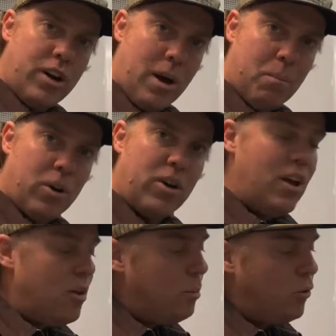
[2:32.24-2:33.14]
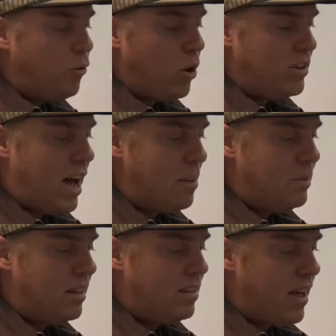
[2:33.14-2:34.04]
number before top
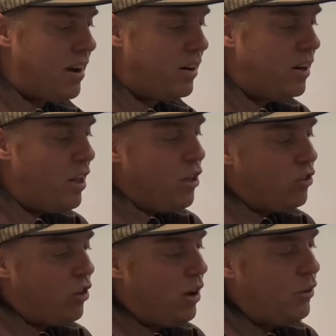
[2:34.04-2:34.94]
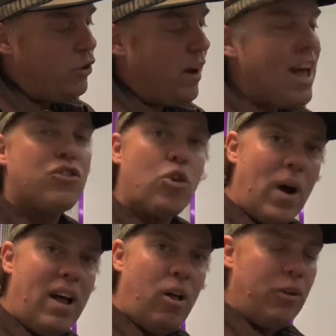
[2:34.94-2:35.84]
dead center. So if you're at
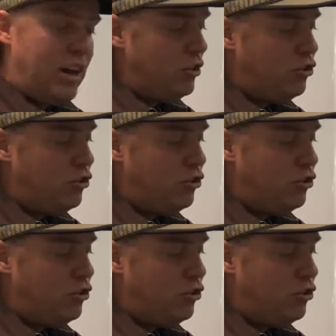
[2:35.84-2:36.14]
12 and you